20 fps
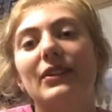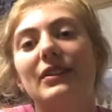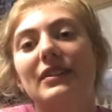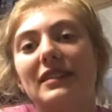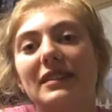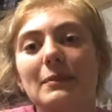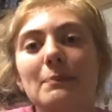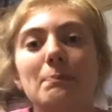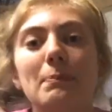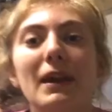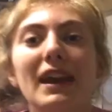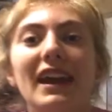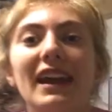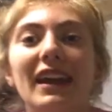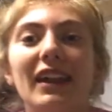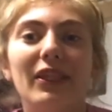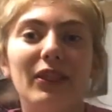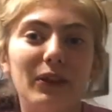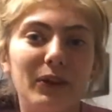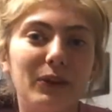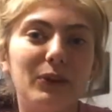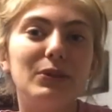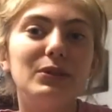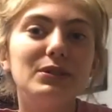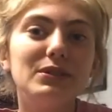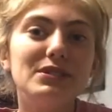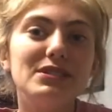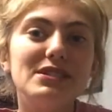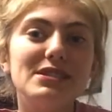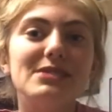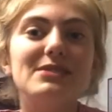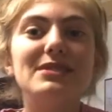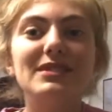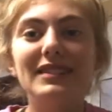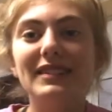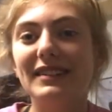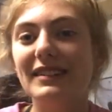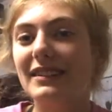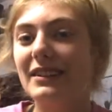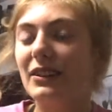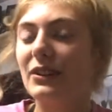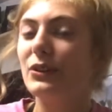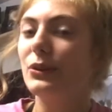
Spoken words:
there's the band, the cool dudes in their